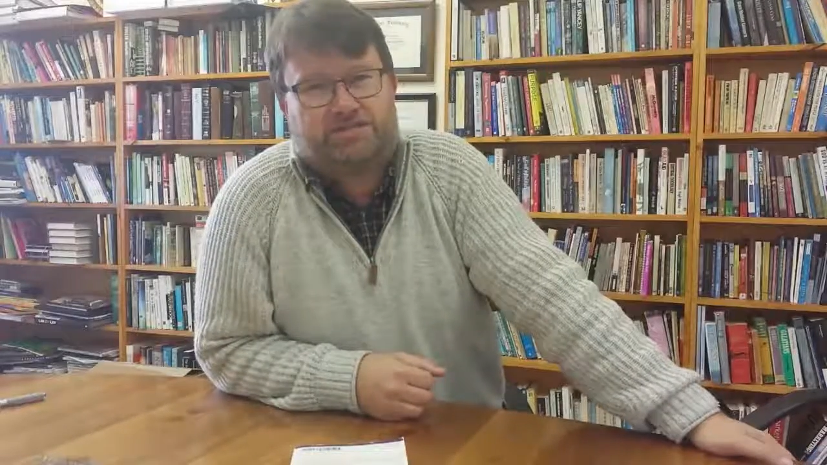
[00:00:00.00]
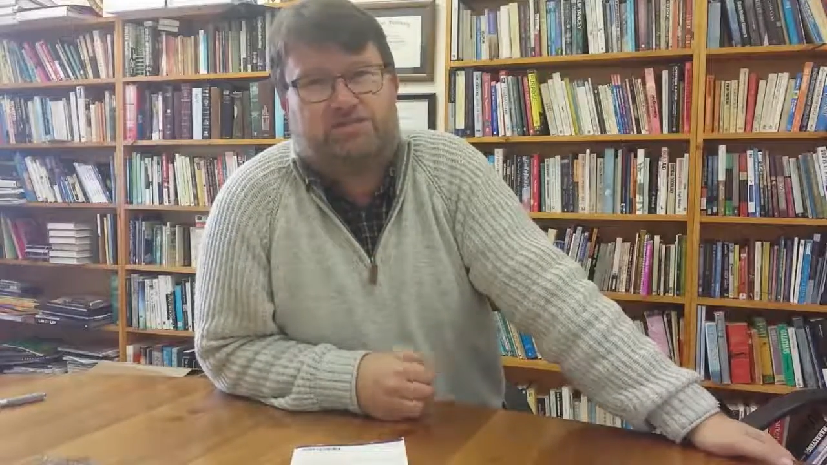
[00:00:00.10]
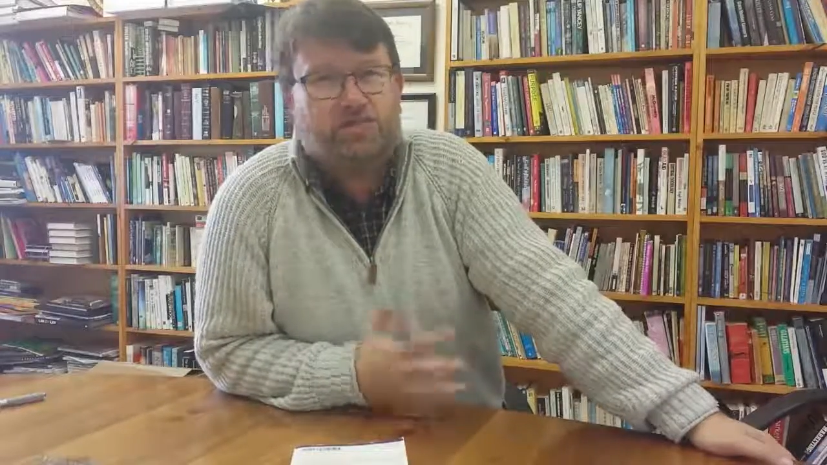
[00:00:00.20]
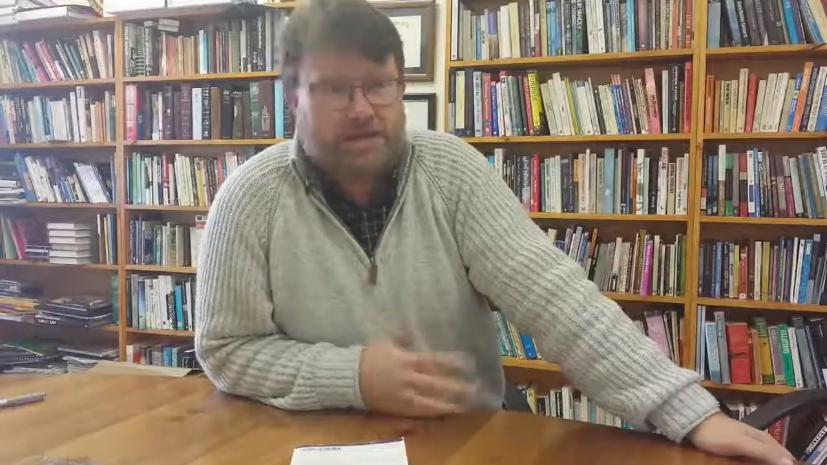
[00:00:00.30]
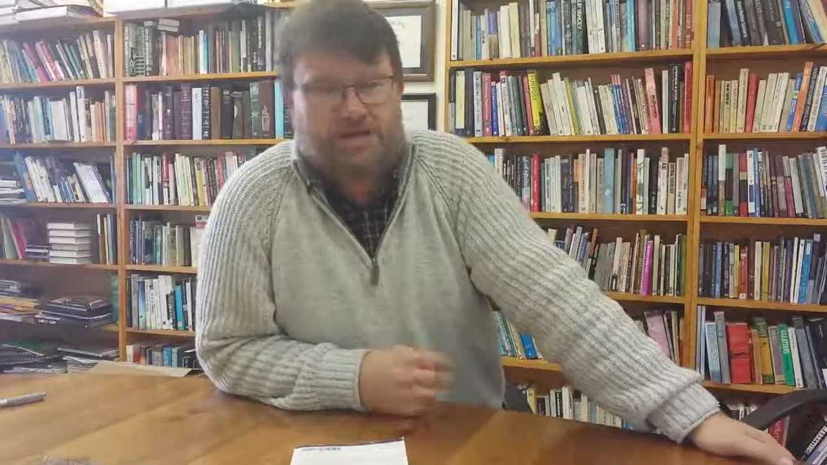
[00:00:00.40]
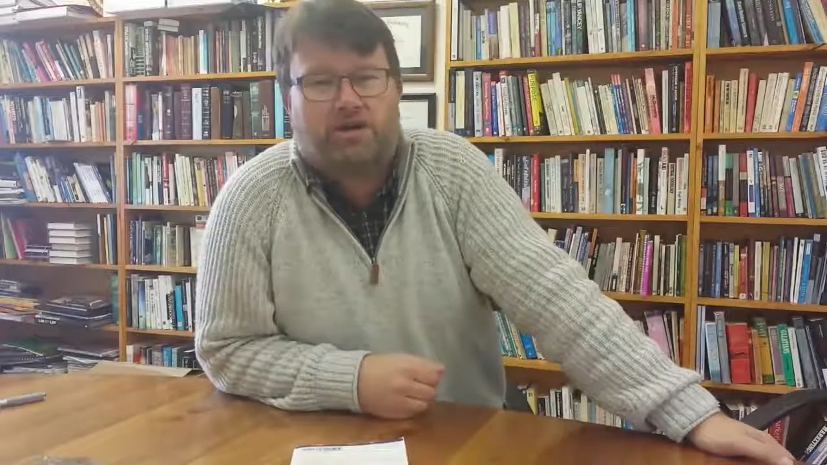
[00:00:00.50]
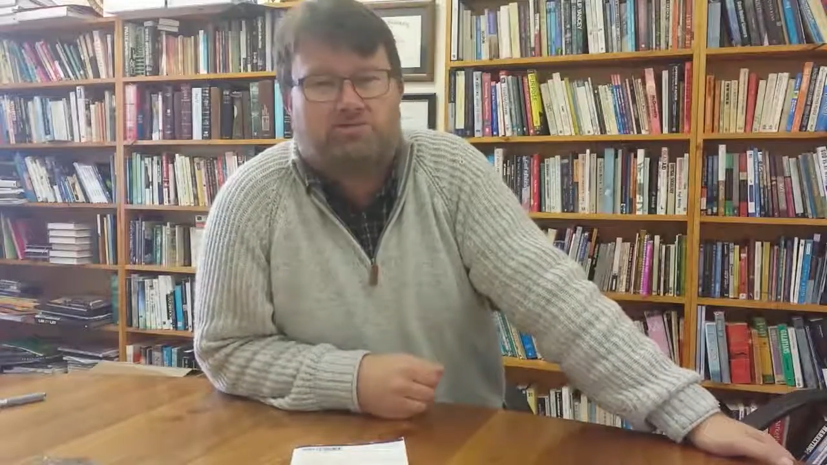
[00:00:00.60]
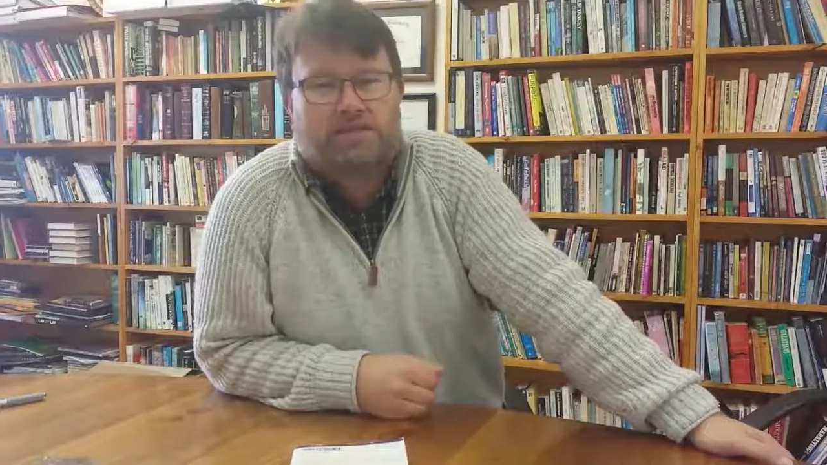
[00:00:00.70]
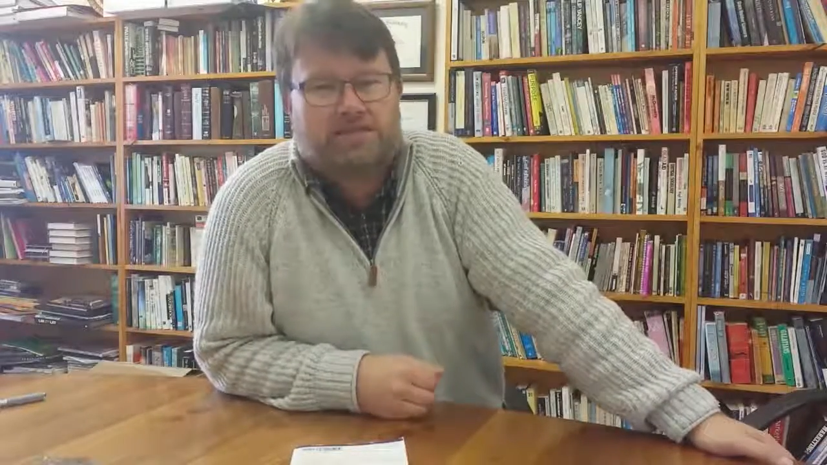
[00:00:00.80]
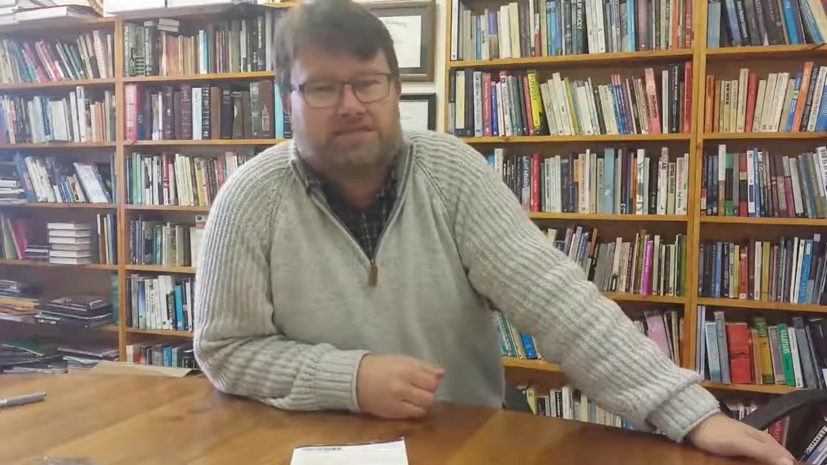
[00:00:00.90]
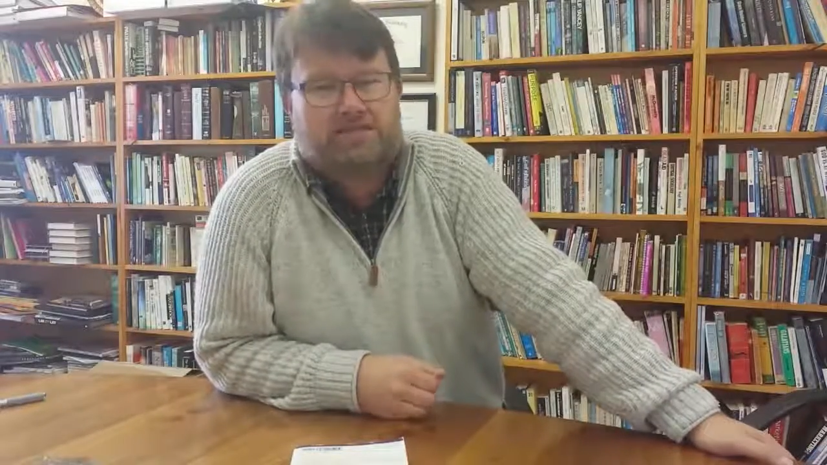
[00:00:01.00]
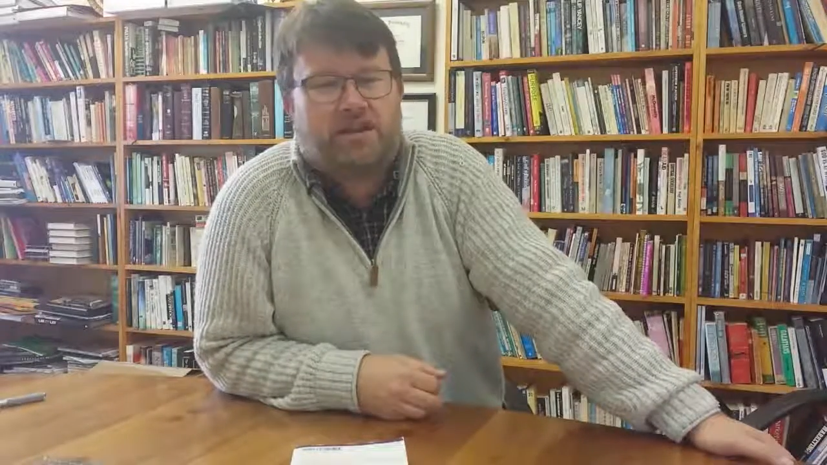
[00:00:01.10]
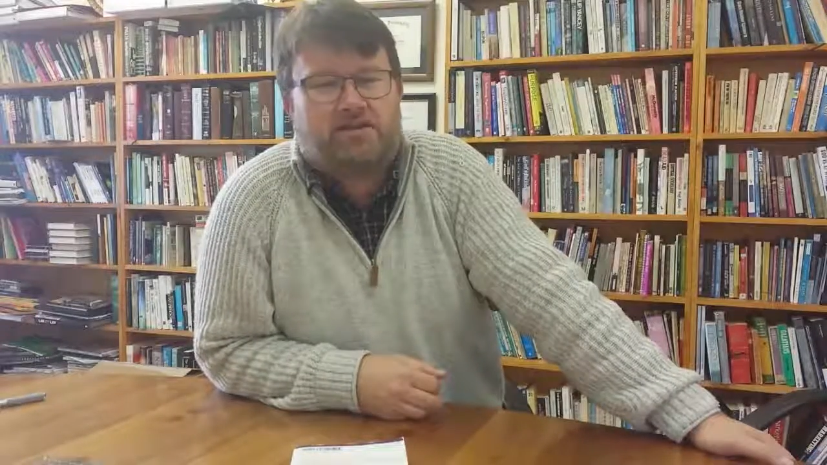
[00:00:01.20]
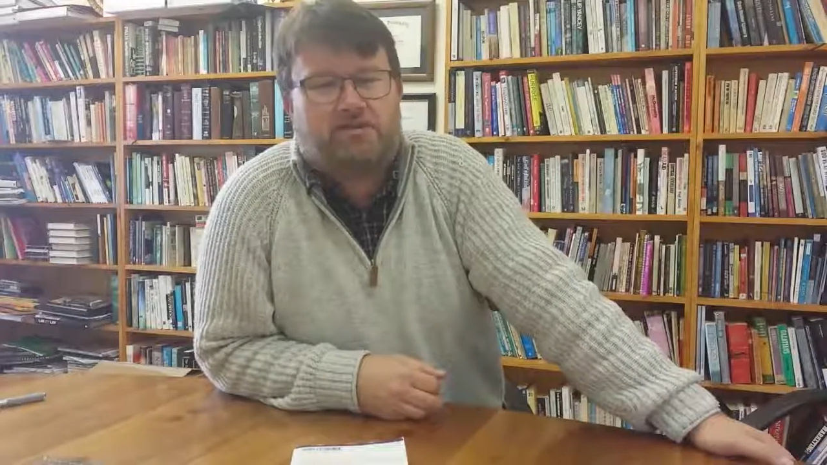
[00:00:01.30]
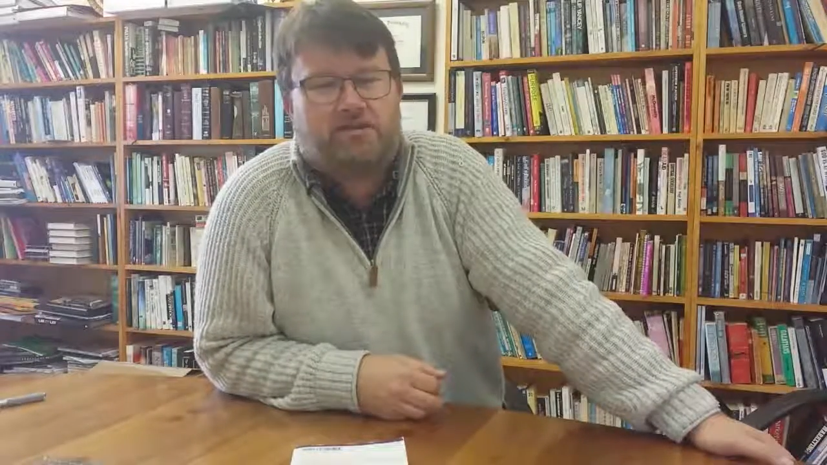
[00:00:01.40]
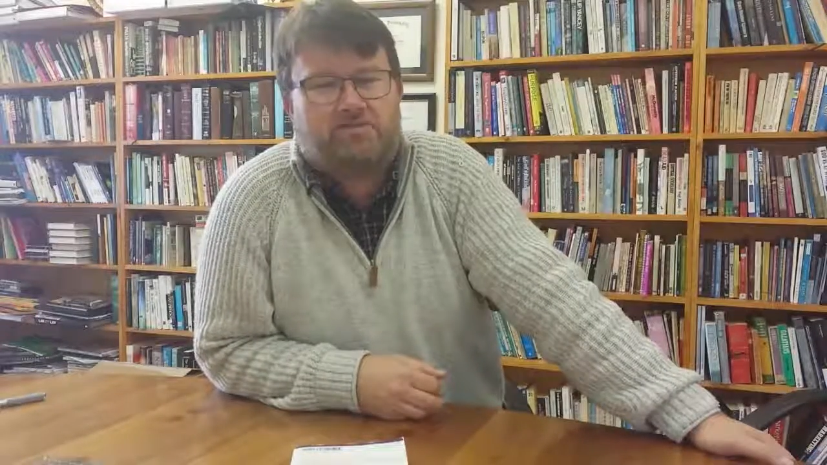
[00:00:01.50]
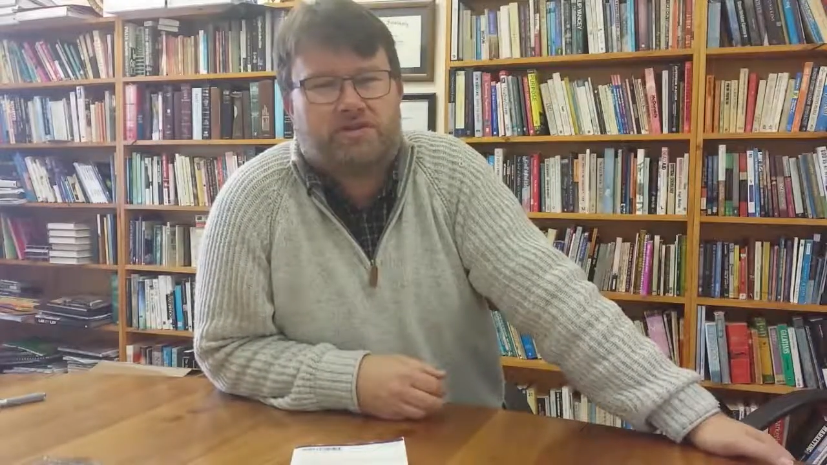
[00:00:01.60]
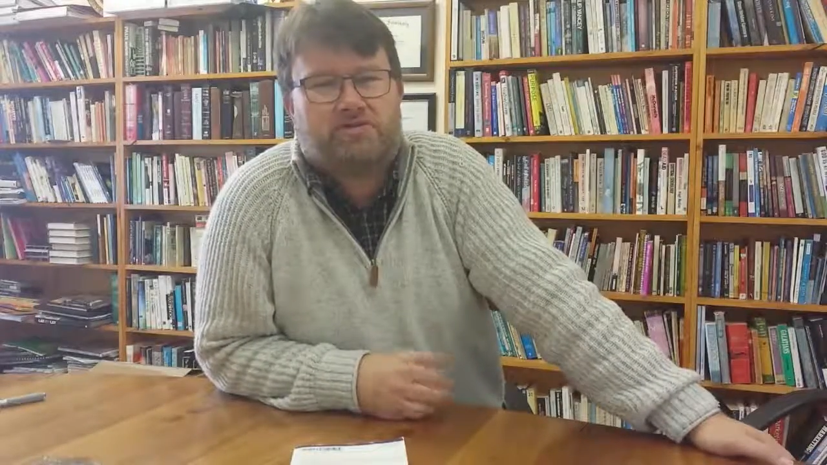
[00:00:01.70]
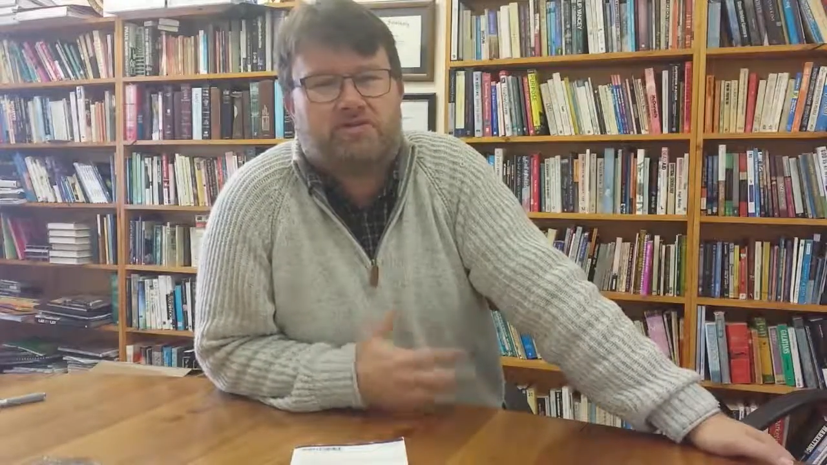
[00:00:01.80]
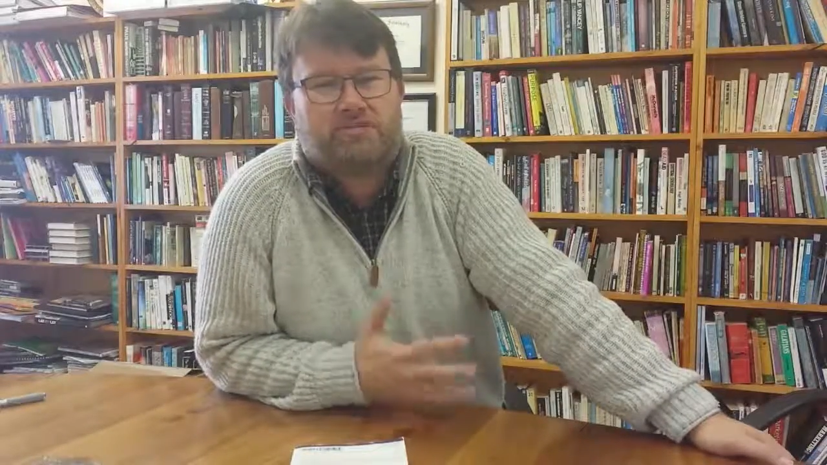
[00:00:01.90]
Surely God must like what I'm
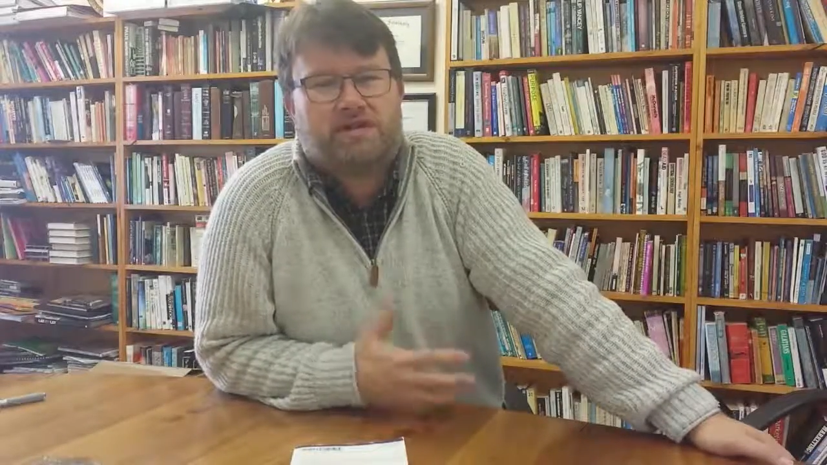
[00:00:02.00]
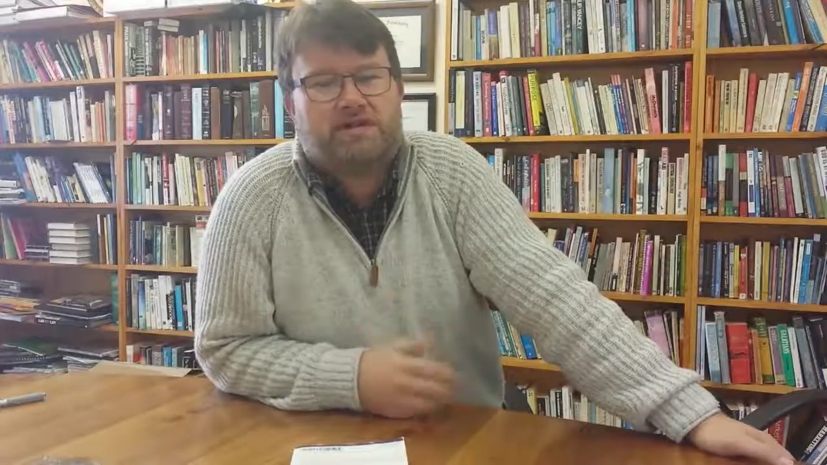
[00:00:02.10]
doing.